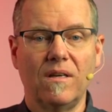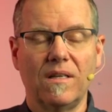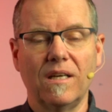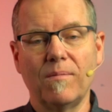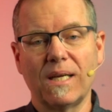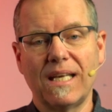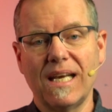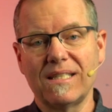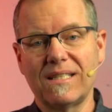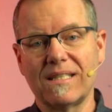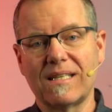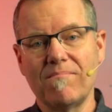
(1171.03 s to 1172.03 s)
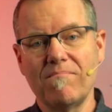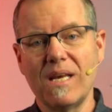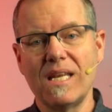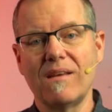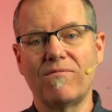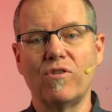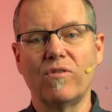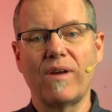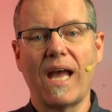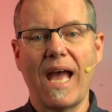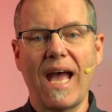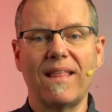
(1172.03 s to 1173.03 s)
Now, my guess is that many of you have
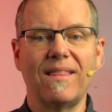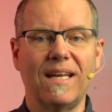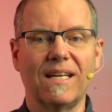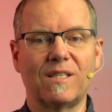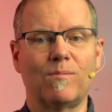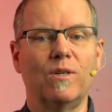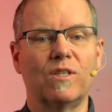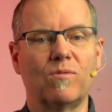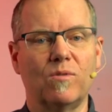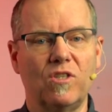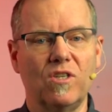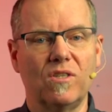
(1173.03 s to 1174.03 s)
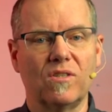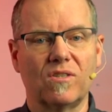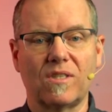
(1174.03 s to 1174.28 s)
had that experience with Jesus.